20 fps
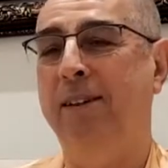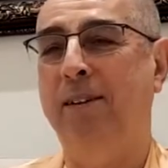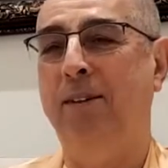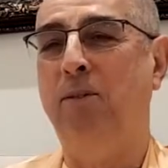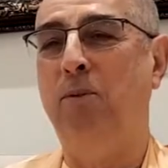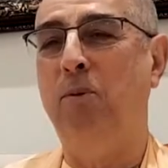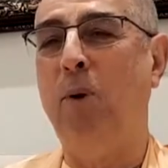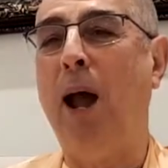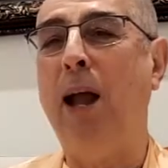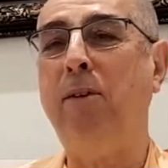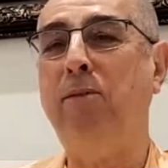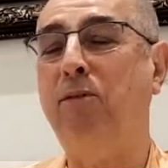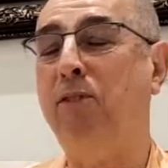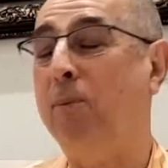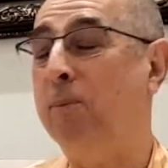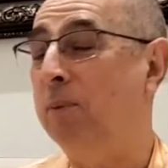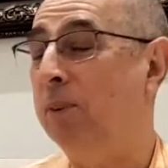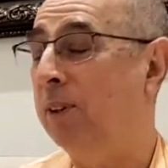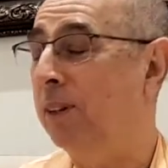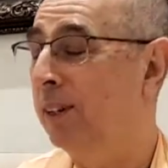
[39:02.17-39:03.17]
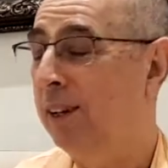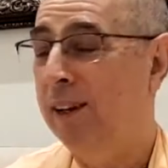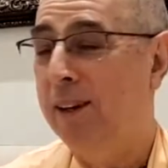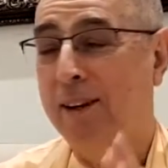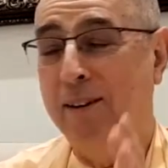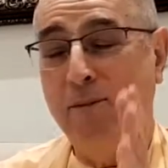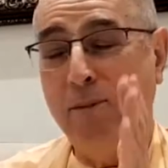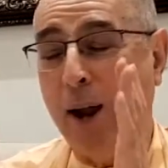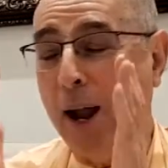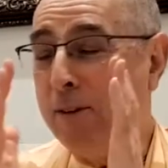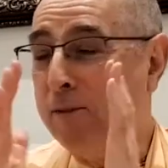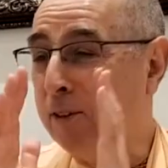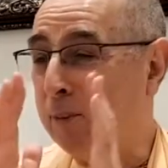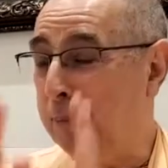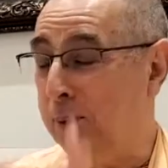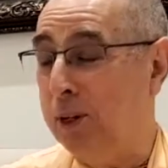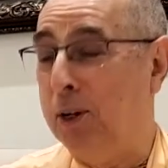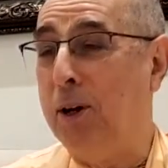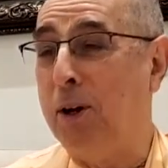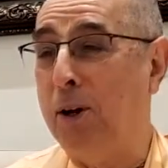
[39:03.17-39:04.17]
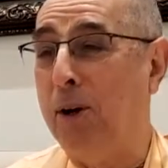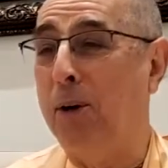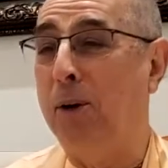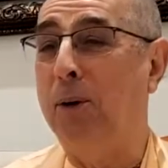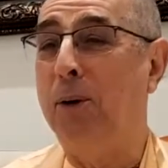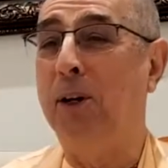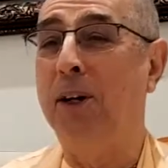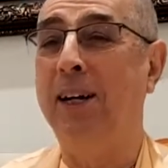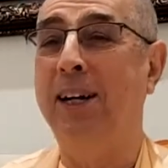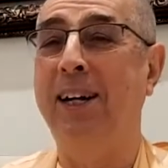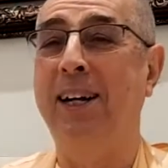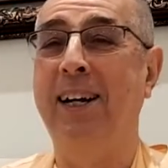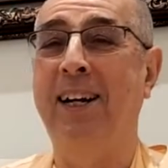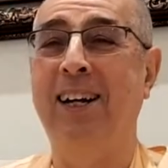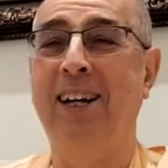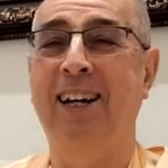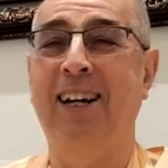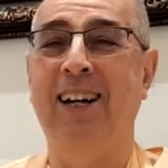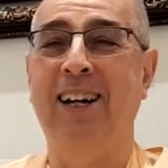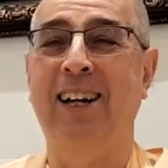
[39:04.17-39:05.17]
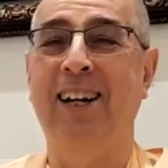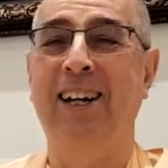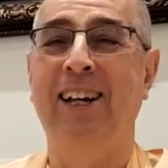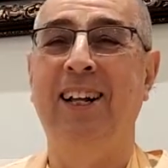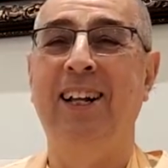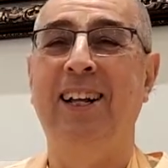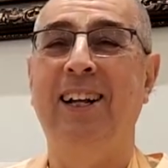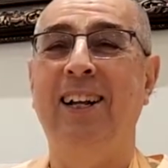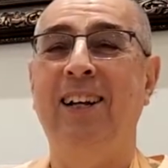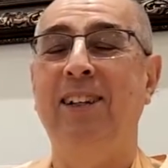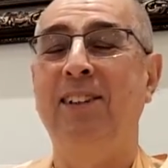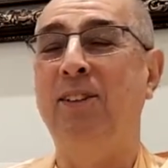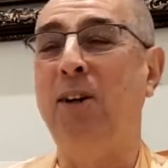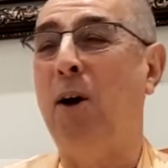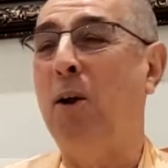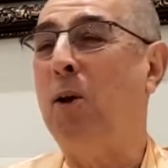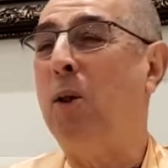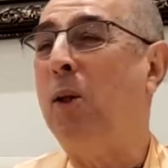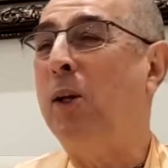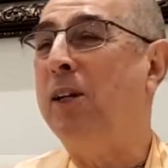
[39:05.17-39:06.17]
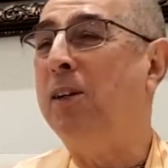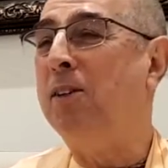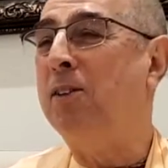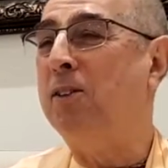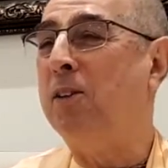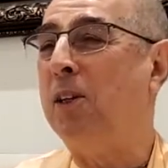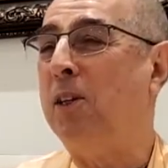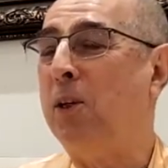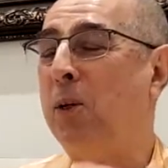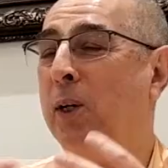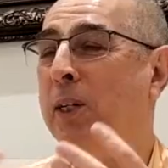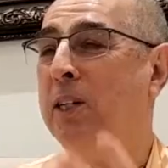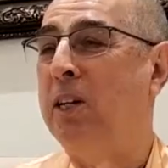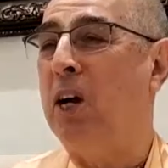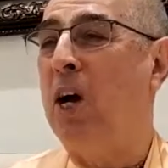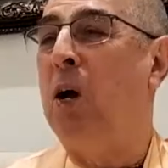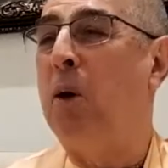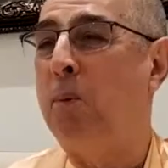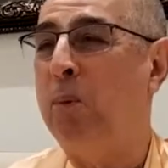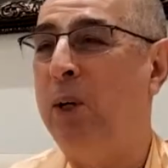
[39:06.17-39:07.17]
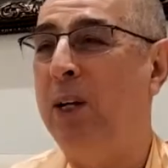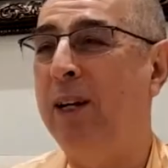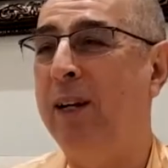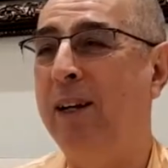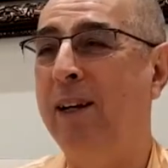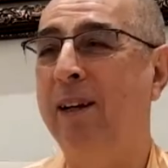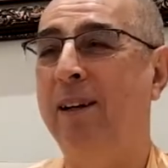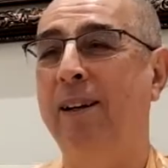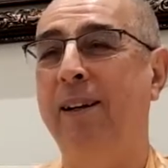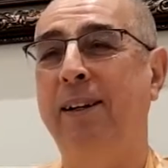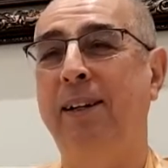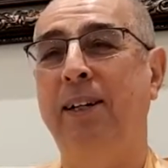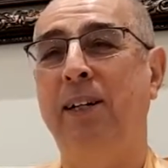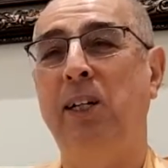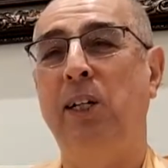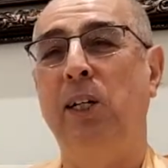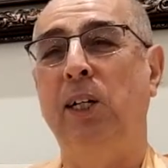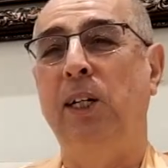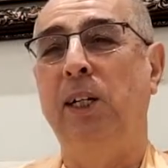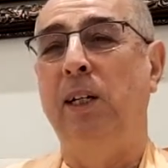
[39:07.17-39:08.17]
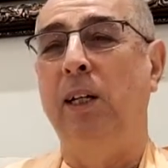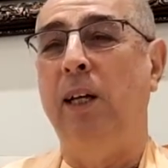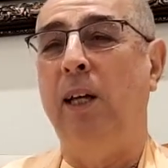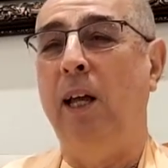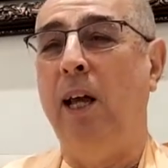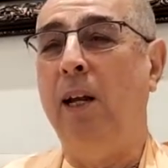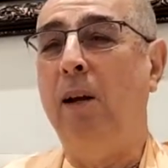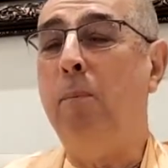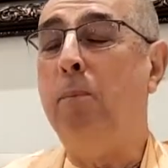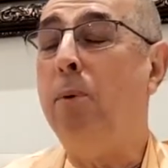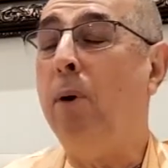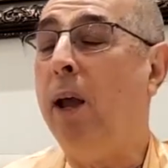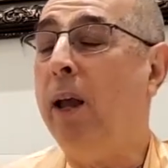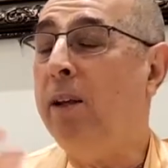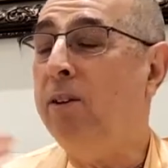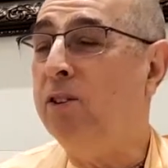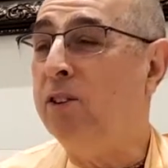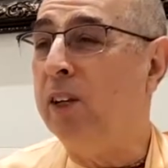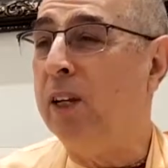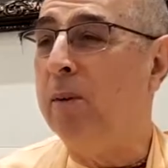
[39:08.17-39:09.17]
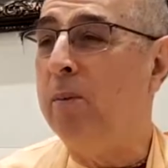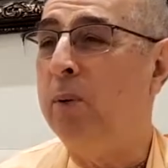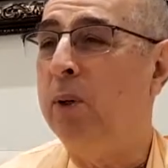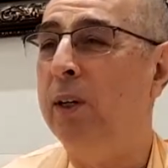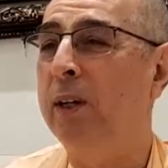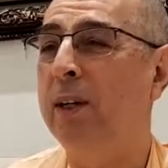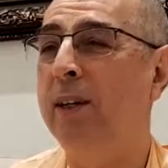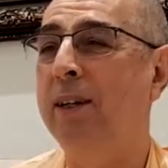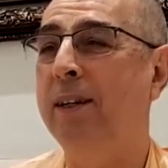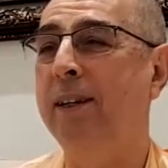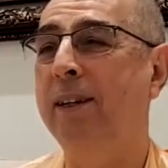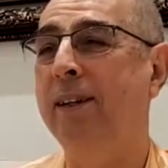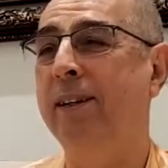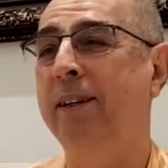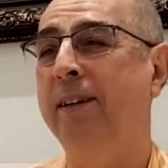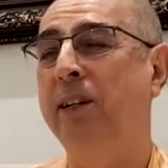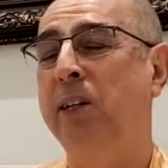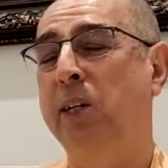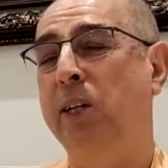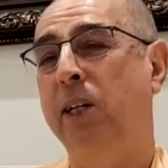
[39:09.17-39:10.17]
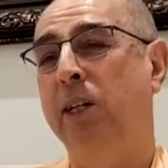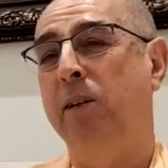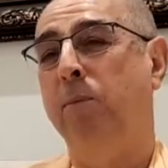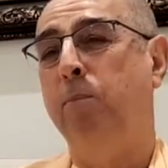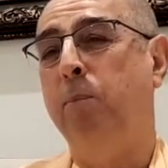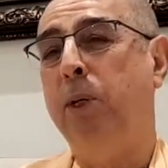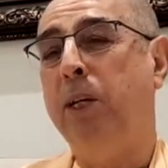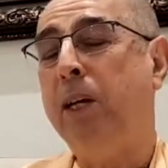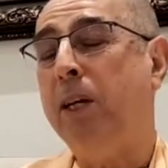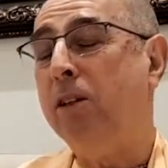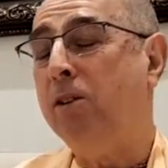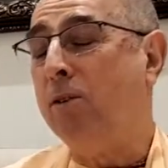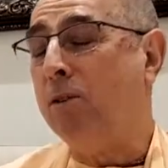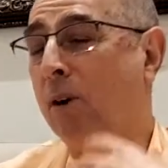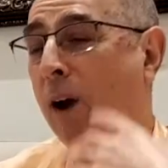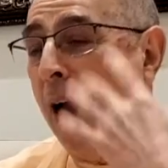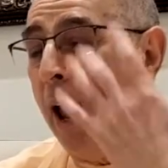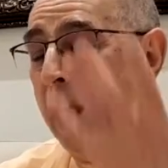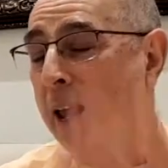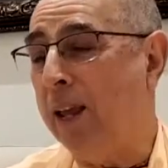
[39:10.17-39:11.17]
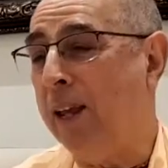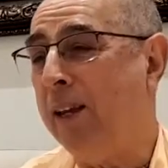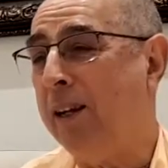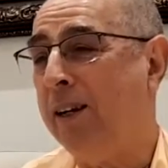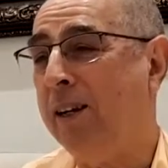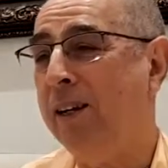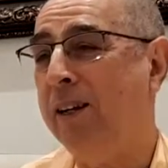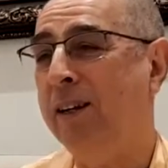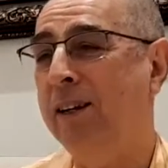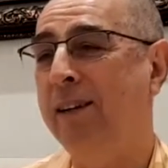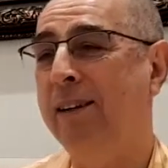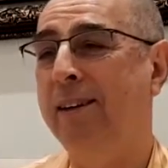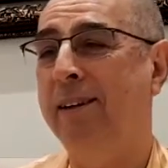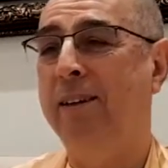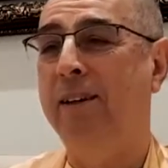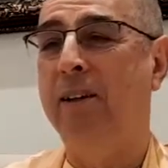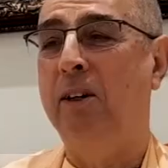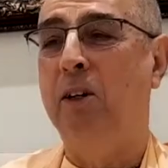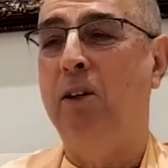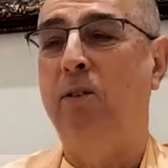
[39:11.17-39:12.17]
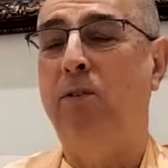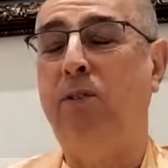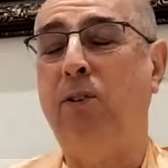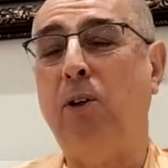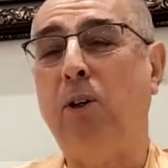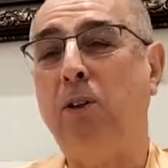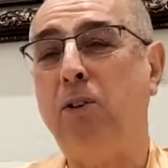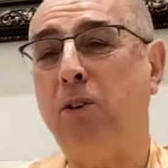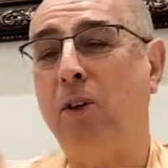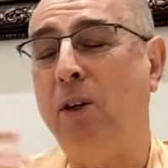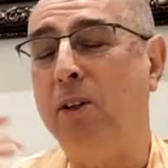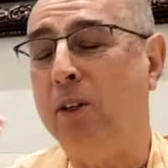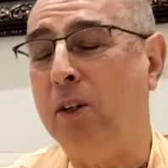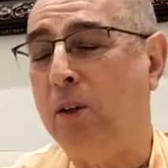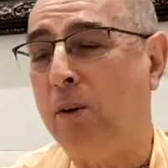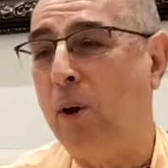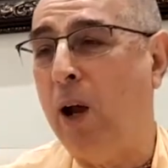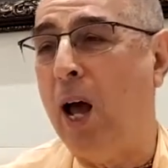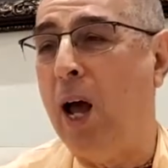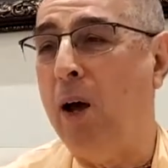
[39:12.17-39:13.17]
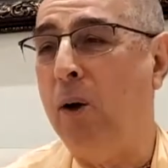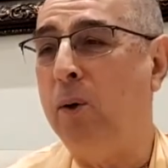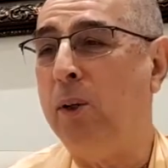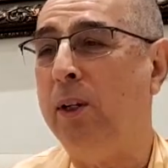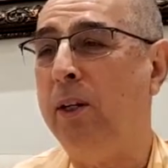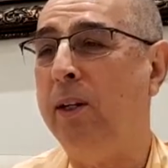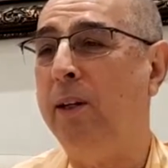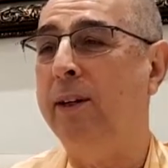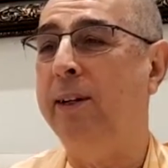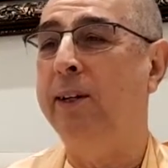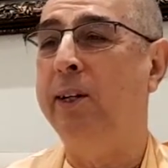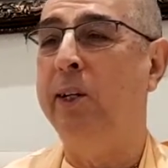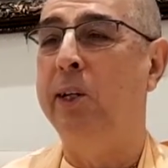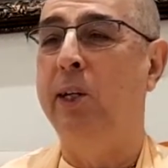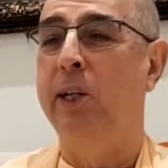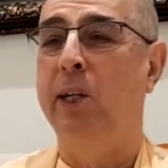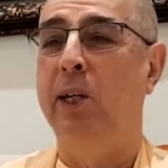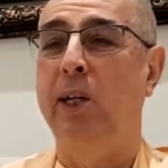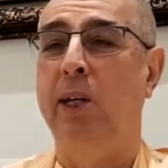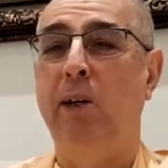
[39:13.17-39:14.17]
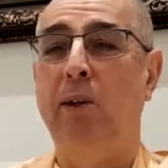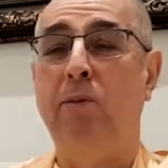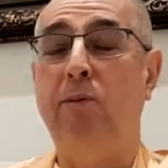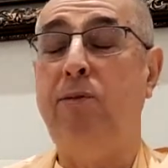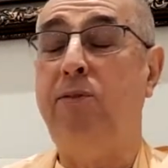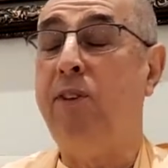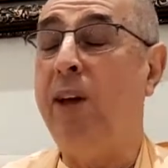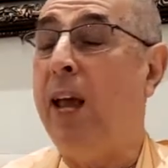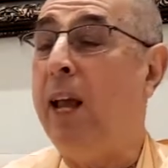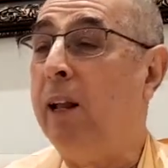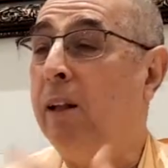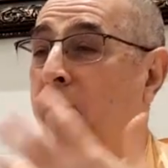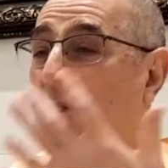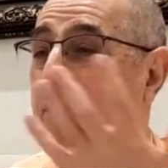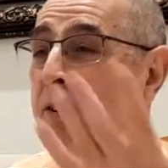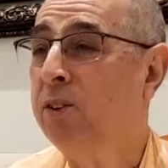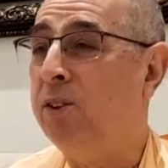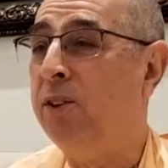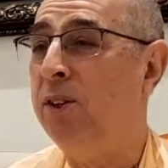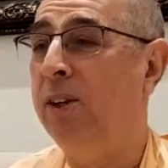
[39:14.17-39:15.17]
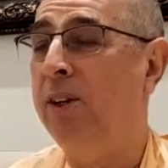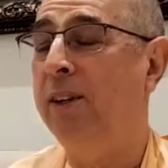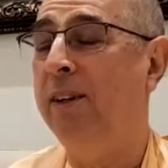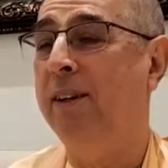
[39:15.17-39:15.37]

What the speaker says: right from the go. Not only does the Lord come and embrace him, begin crying, falls on the ground, faints,